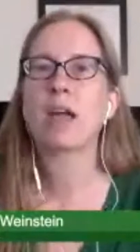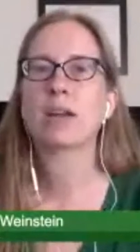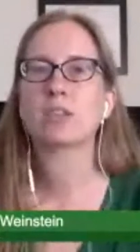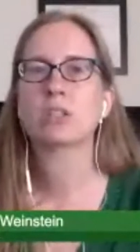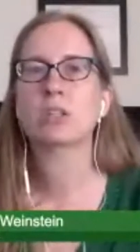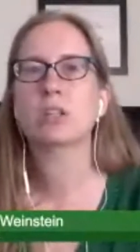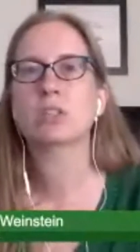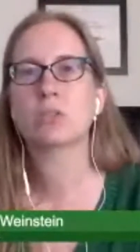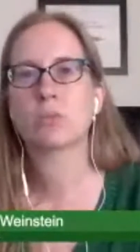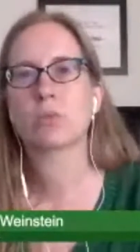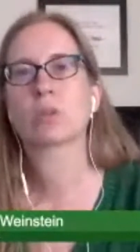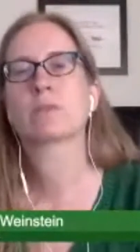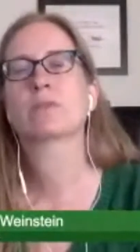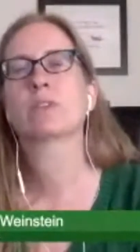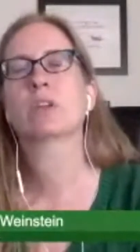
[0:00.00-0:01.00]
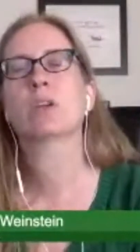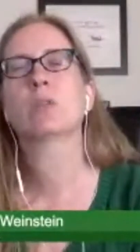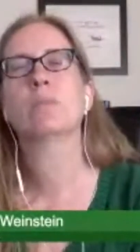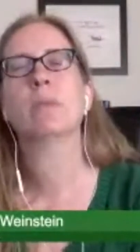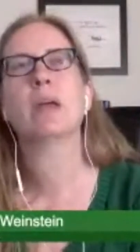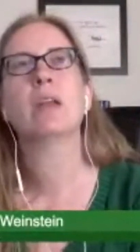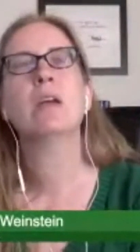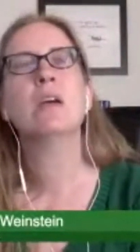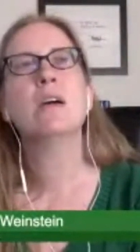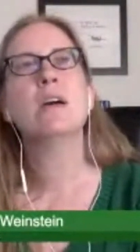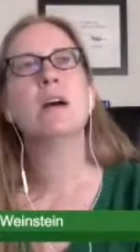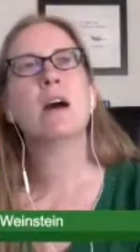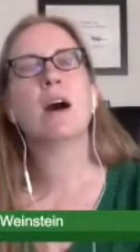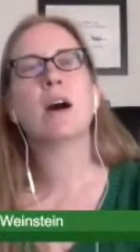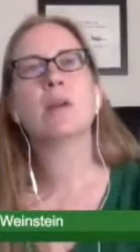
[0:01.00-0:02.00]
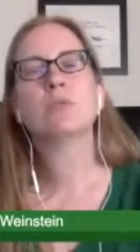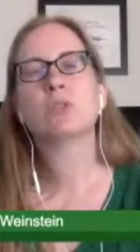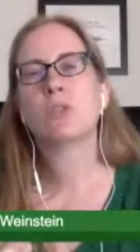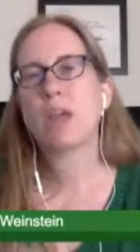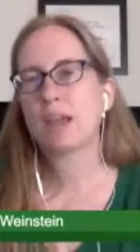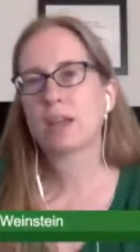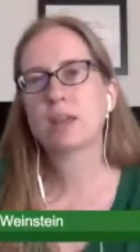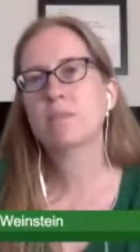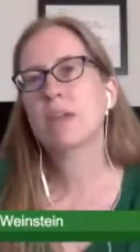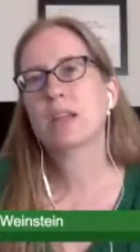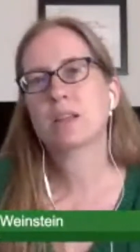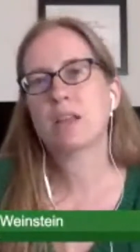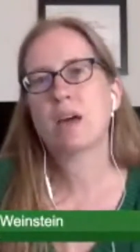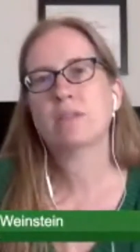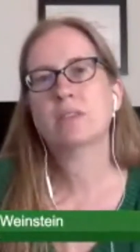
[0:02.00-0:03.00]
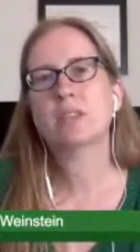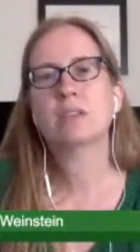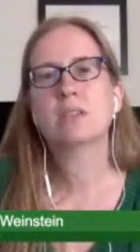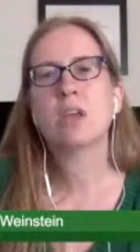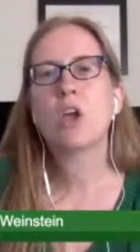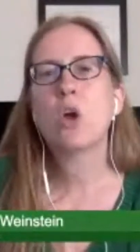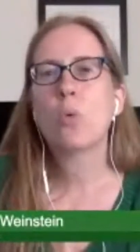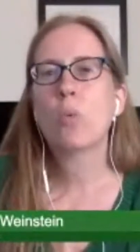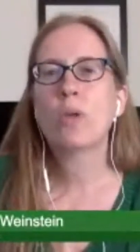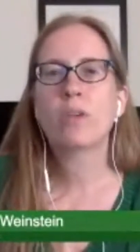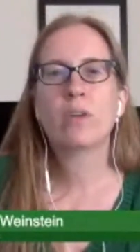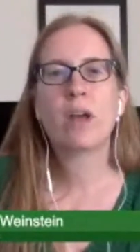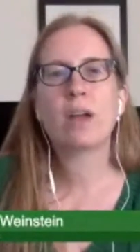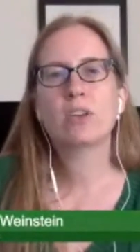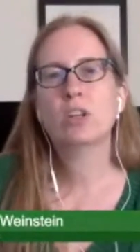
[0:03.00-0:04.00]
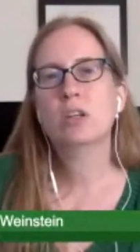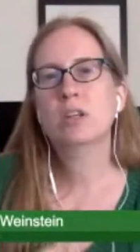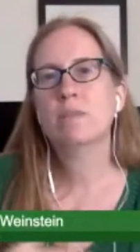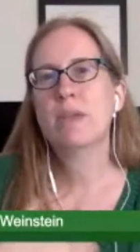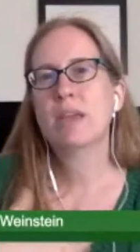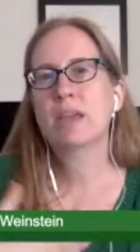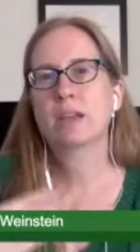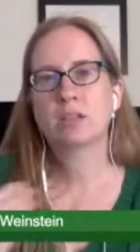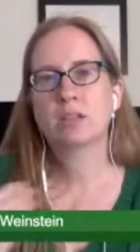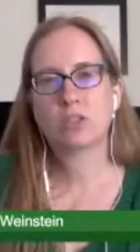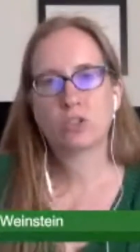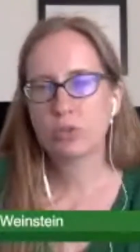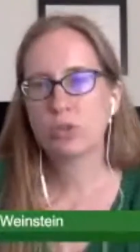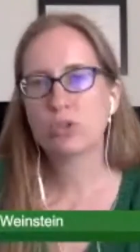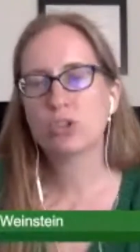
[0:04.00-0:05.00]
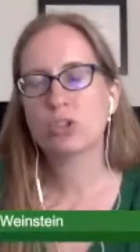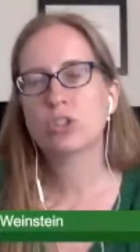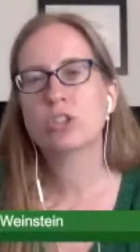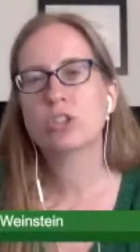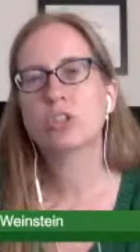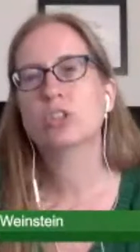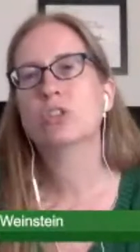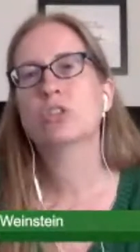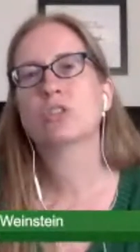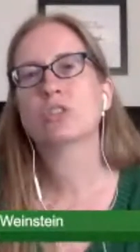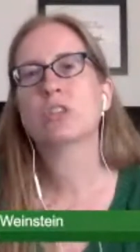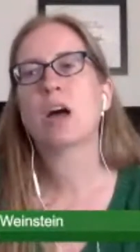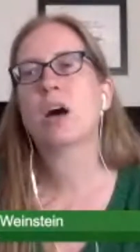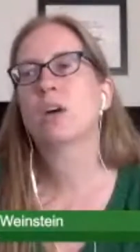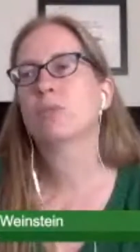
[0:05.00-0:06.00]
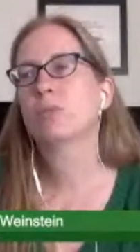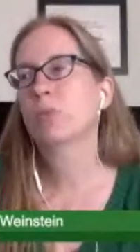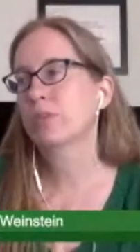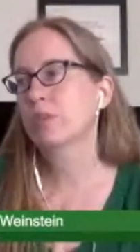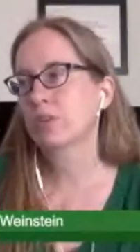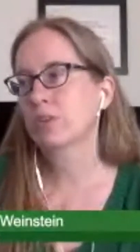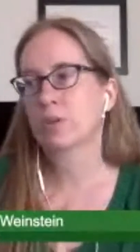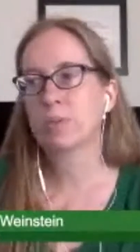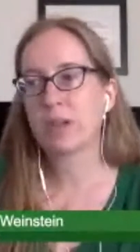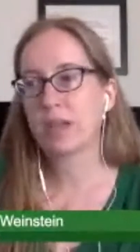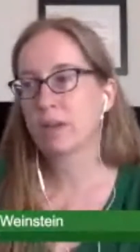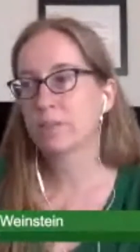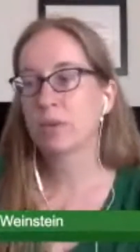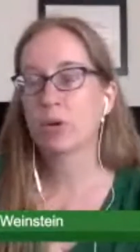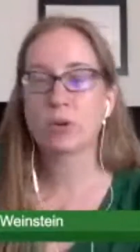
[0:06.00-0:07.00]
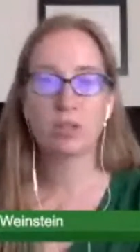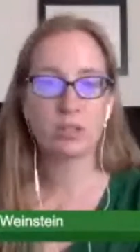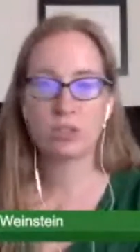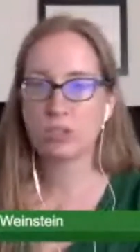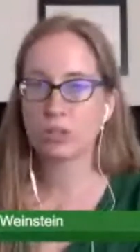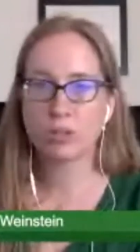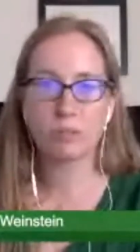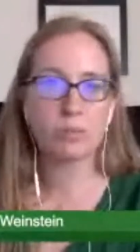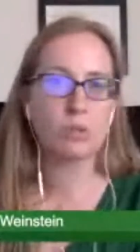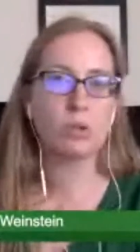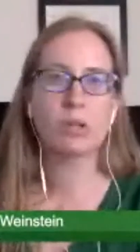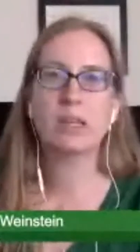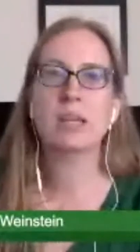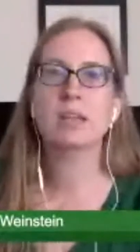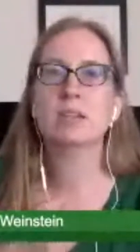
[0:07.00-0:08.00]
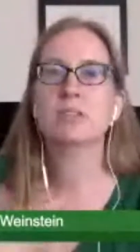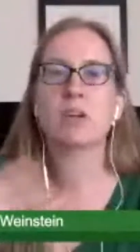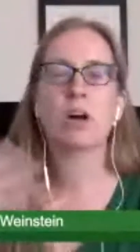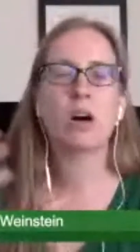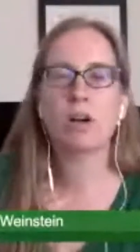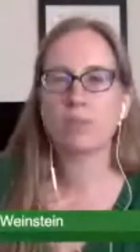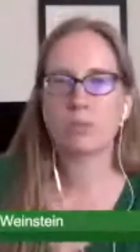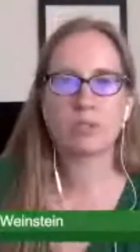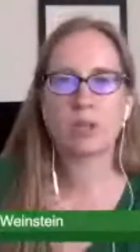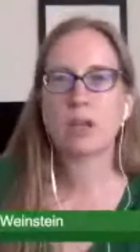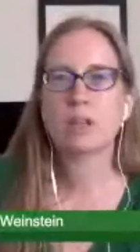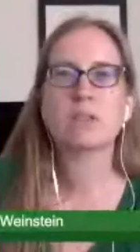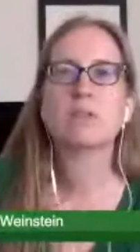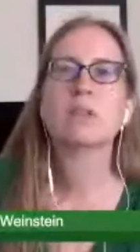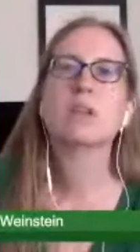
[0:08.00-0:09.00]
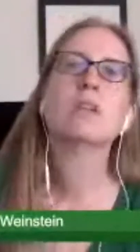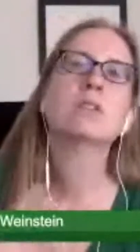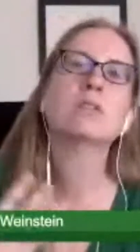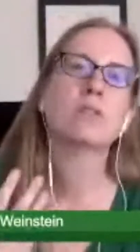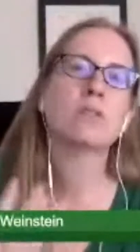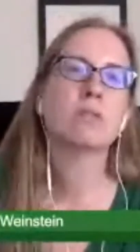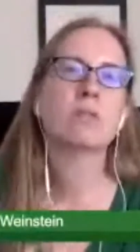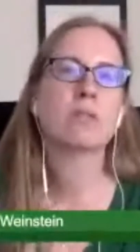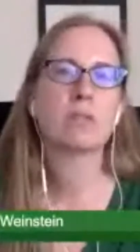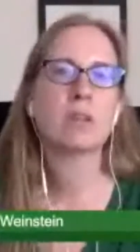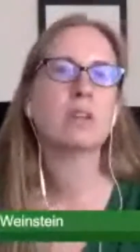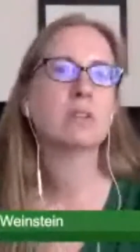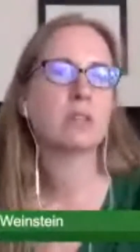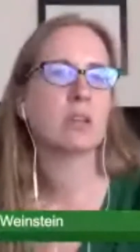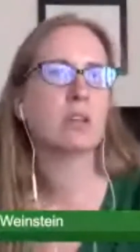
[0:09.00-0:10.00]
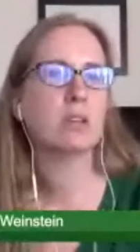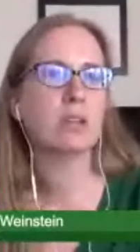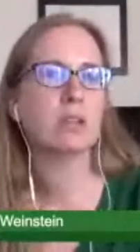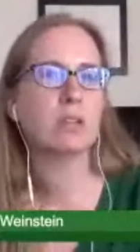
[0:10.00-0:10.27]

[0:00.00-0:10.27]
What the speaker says: actually needs to work for you. But so that can make a lot of sense. Whether or not you need to make a distribution to yourself, whether you're going to pay a bonus to your employees, all those kinds of things are things that